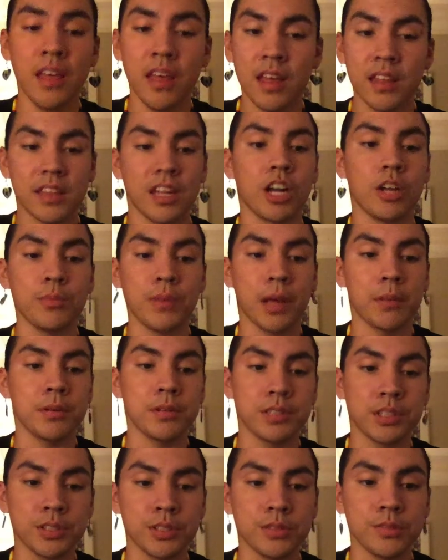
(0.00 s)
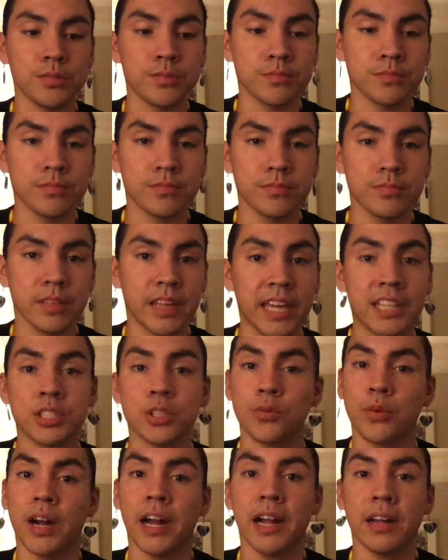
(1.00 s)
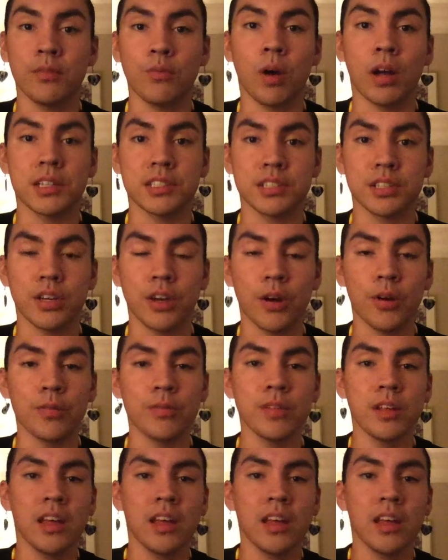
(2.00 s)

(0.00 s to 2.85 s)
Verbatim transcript: then I'll be able to get to where I want to go.